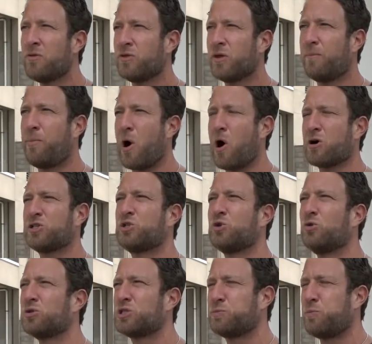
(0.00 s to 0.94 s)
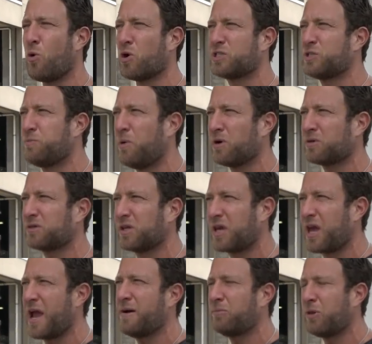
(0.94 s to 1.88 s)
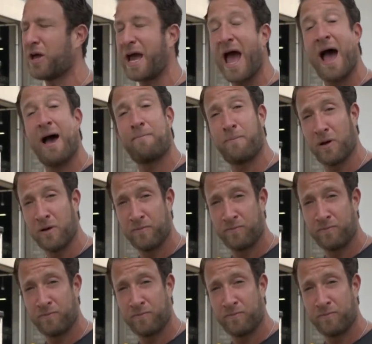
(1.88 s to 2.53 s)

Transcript: The Barstool Sports book, the gambling app,